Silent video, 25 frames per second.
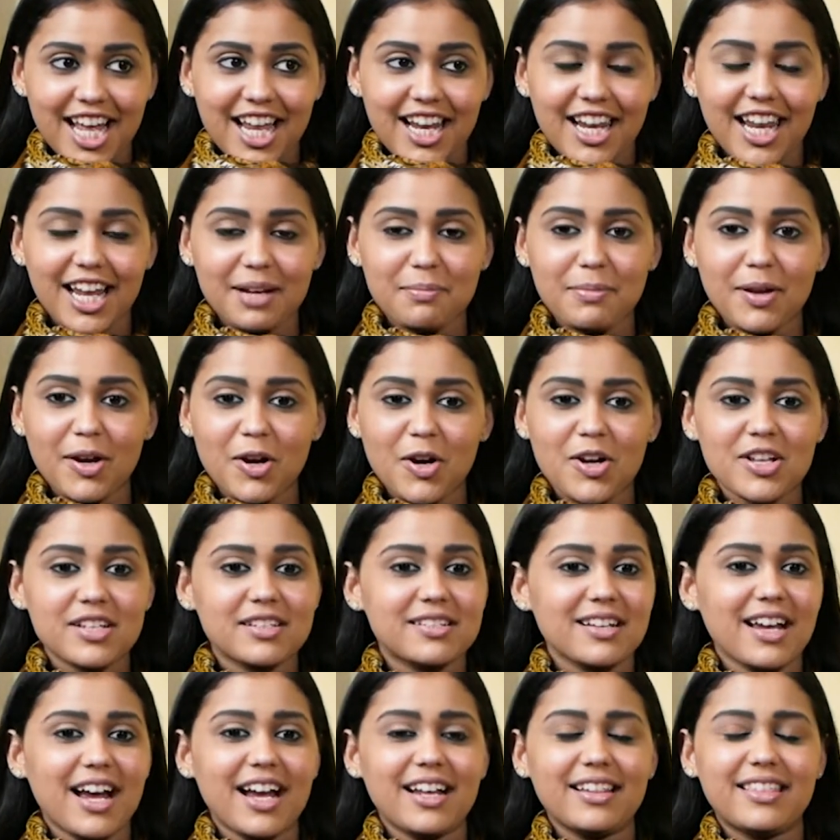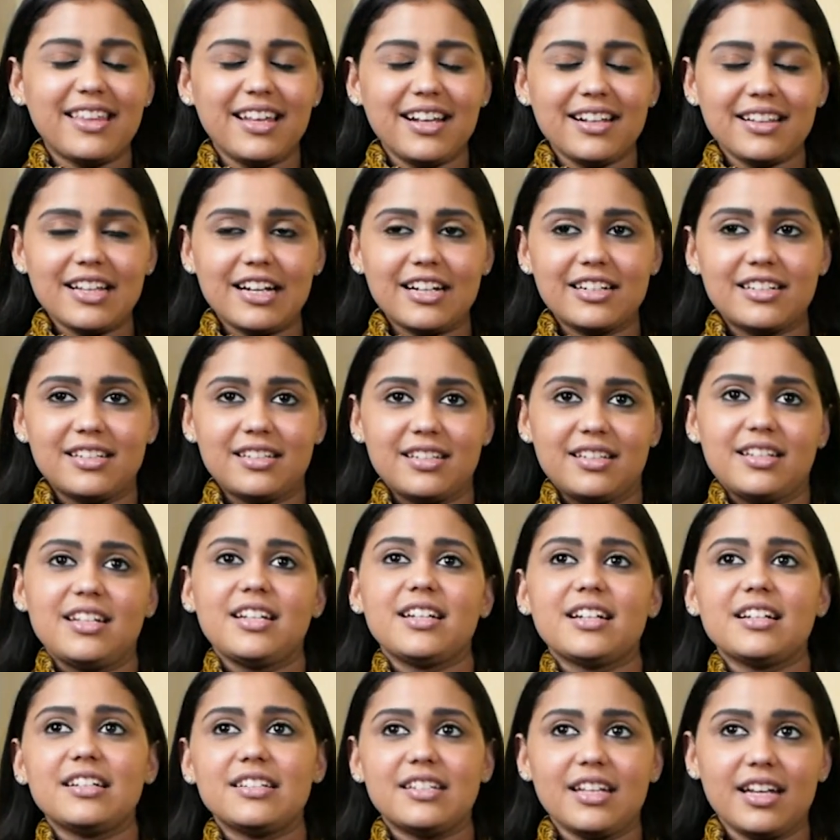Like, because I think that
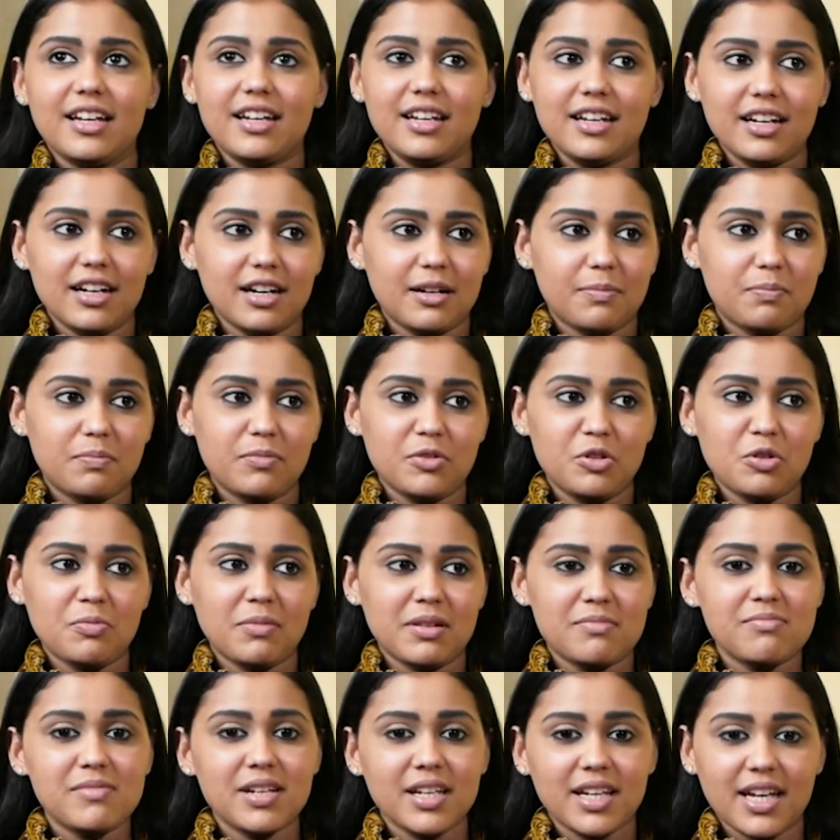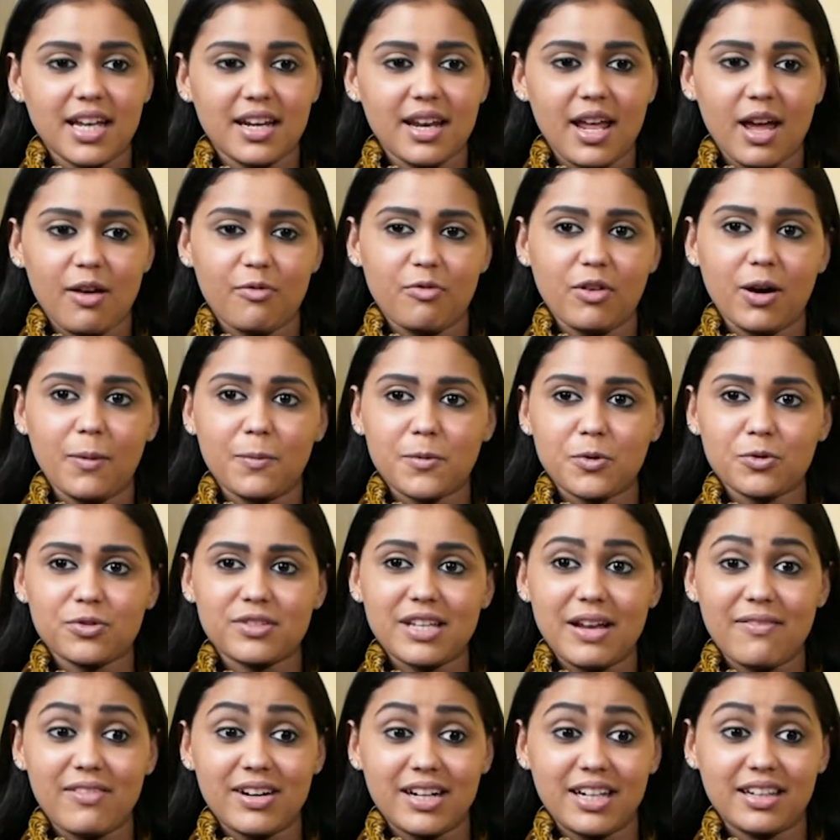in a day, a human being can have up to
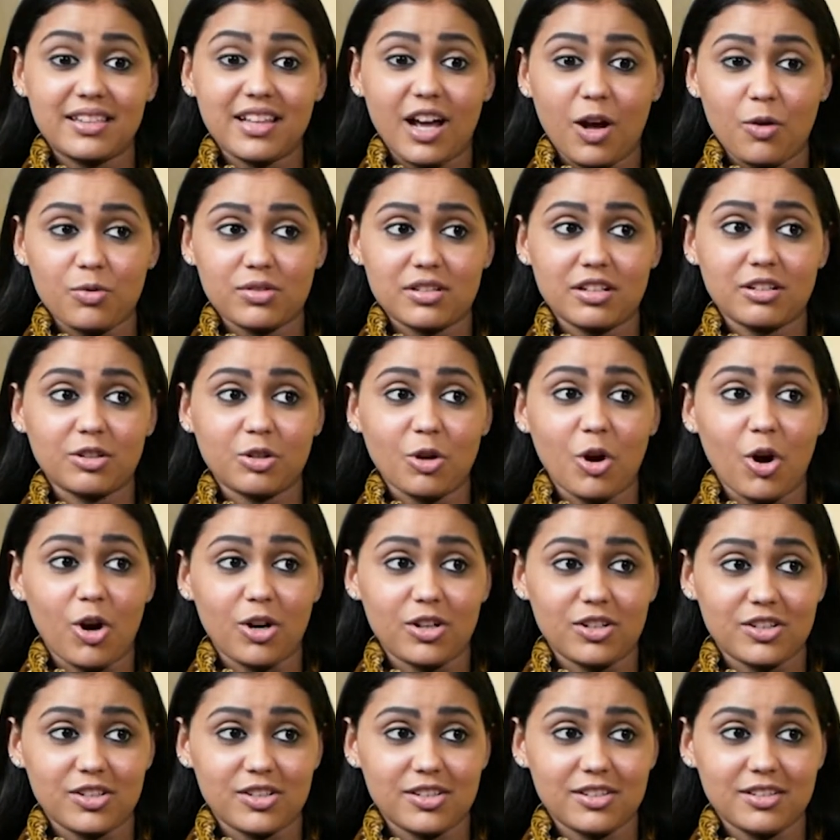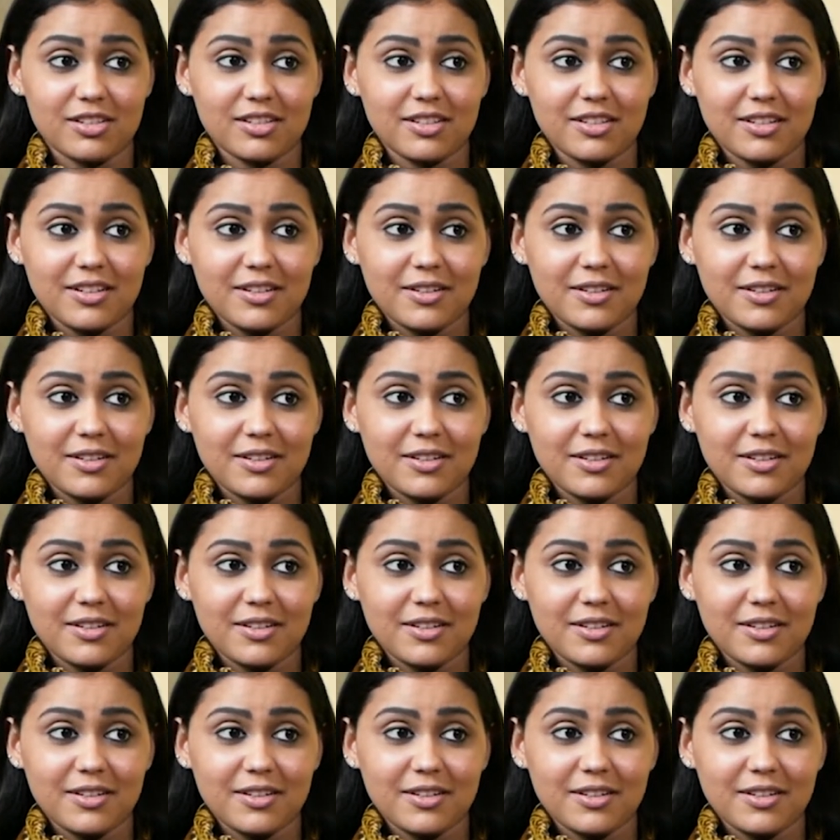70,000 thoughts.